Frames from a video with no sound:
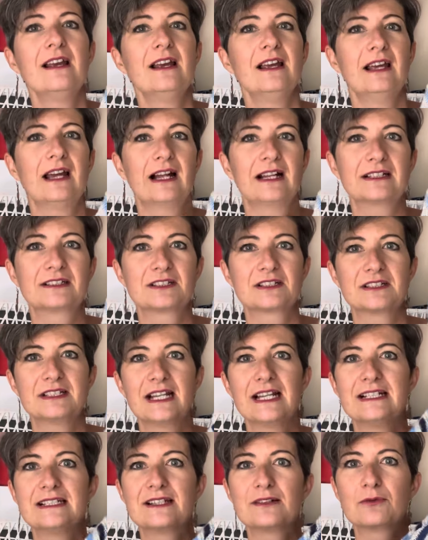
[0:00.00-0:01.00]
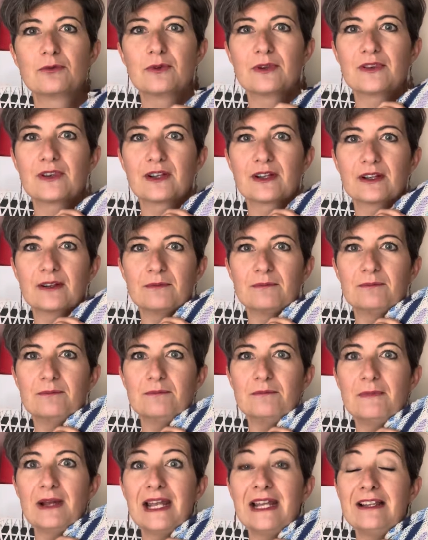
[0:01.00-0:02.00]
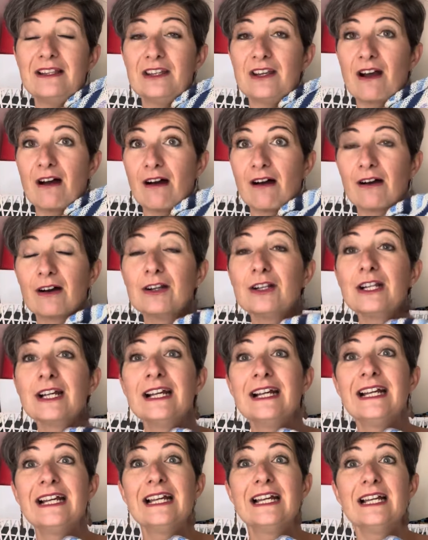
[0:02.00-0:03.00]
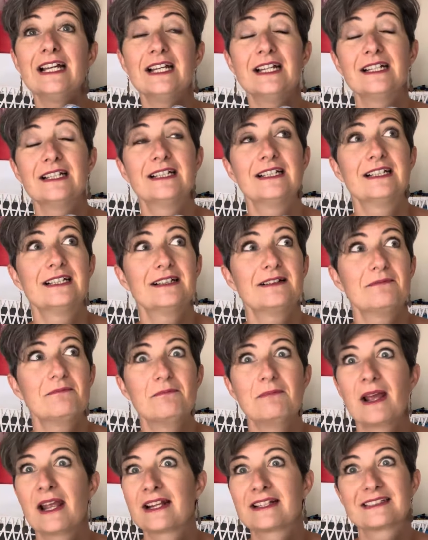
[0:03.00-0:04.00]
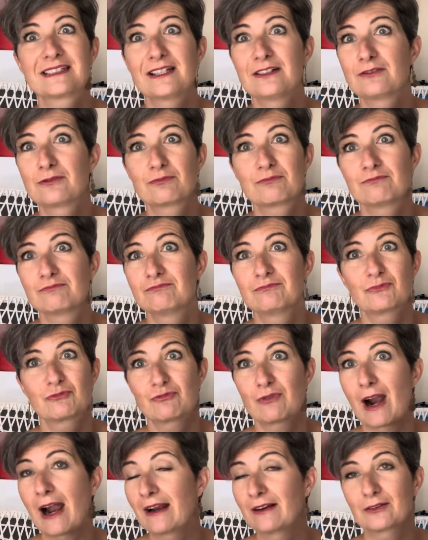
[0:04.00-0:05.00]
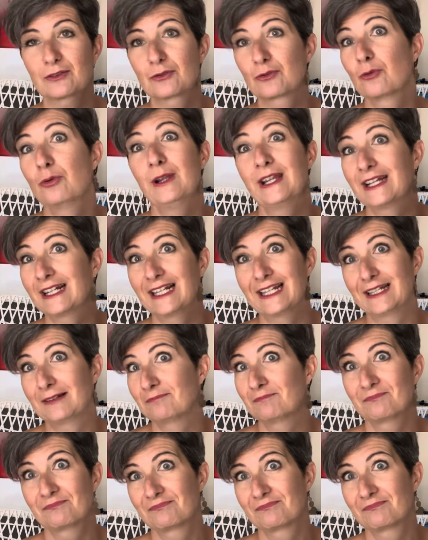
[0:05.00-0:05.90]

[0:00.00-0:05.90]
alternating with the main yarn, uh, makes it run quickly.